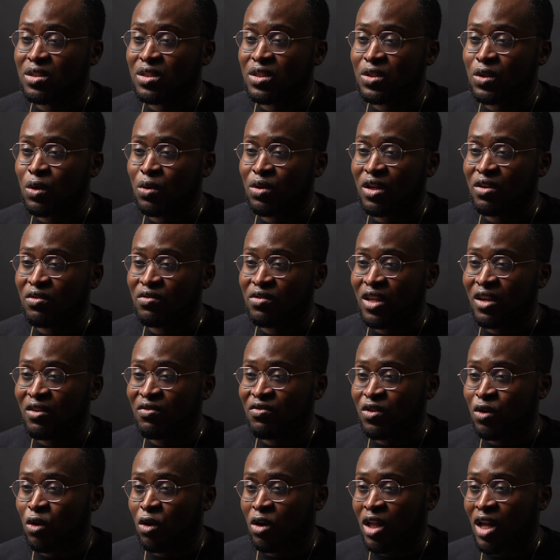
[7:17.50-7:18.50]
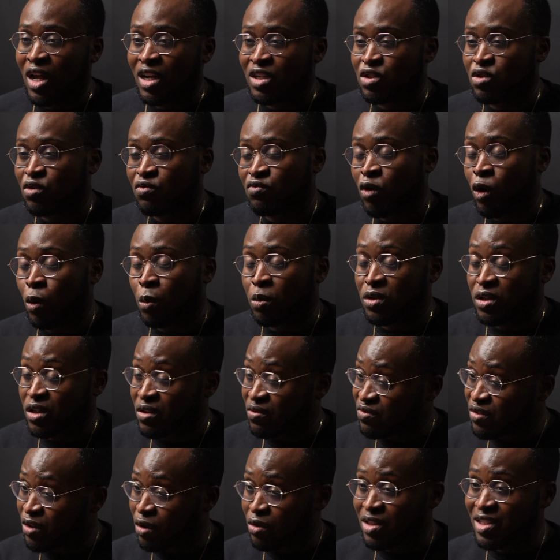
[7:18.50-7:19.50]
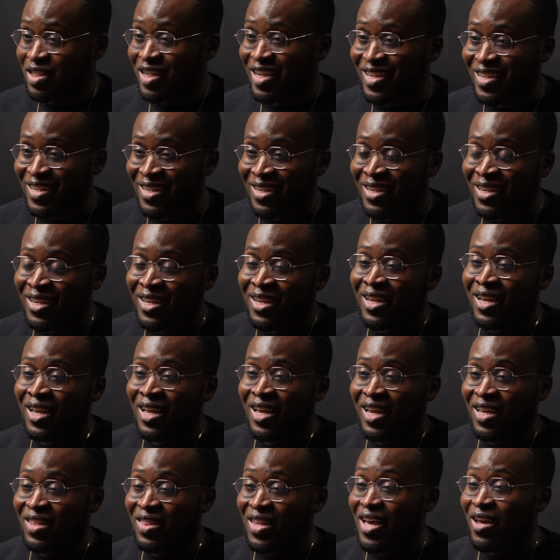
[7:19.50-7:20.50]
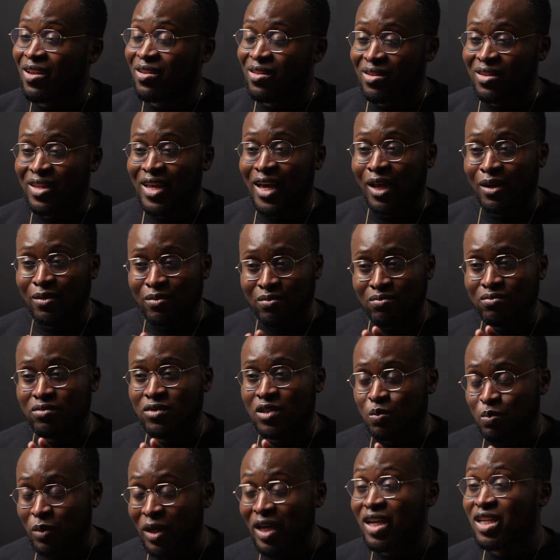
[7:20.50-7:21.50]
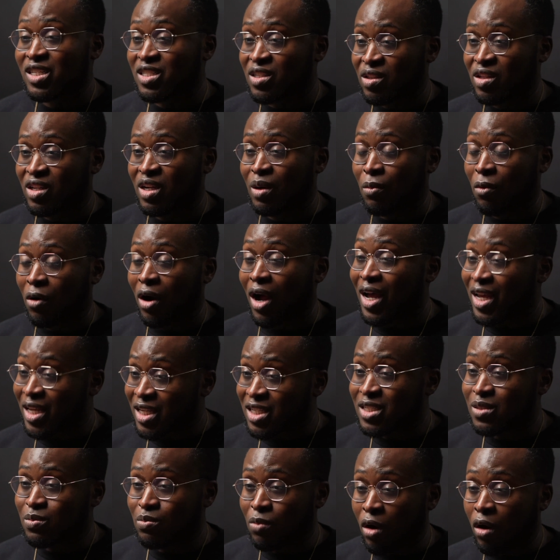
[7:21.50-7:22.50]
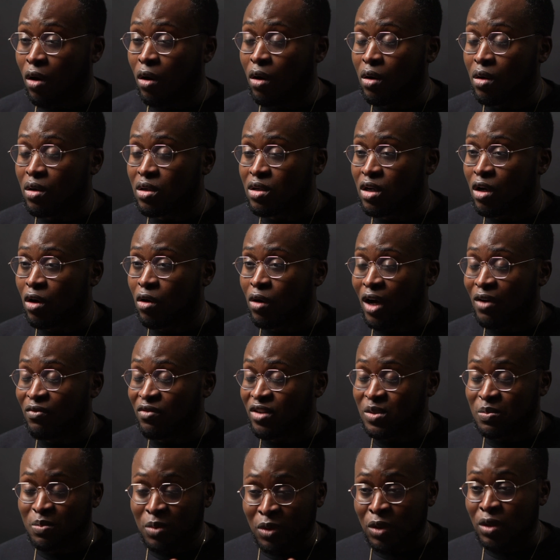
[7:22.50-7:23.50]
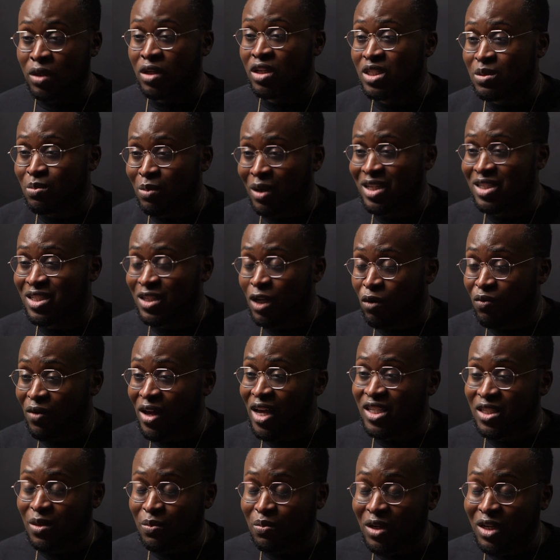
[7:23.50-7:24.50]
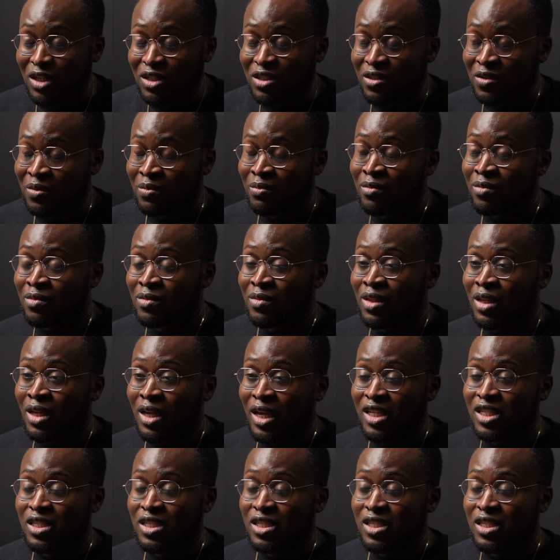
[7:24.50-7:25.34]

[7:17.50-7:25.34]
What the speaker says: they feel claustrophobic, they feel tight. And that space on the MRI is small. I've experienced myself as a patient. It's